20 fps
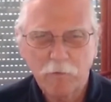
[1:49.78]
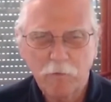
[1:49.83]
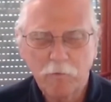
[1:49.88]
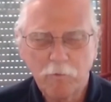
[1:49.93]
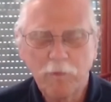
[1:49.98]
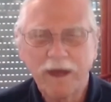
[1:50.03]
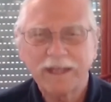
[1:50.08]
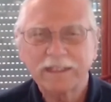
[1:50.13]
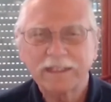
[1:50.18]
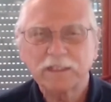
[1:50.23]

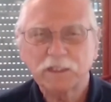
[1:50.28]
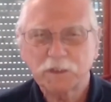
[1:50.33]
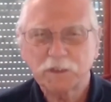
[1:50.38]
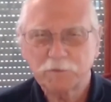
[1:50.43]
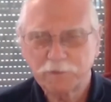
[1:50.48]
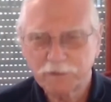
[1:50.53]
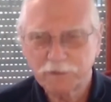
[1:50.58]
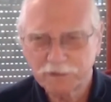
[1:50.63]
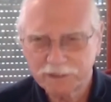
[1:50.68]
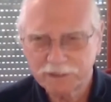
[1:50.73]
my
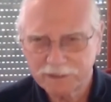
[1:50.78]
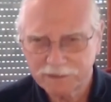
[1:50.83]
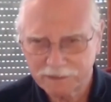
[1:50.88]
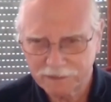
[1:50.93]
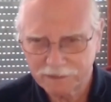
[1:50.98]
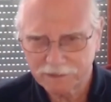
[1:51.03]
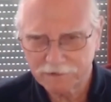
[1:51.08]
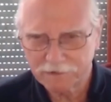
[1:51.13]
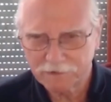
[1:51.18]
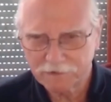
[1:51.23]
experience
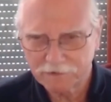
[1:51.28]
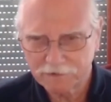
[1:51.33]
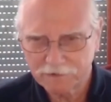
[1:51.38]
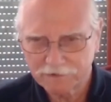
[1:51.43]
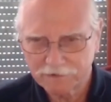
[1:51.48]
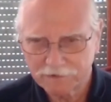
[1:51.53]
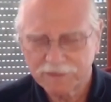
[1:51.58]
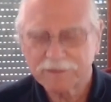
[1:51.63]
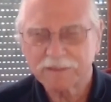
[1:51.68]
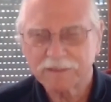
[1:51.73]
is
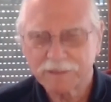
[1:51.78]
it's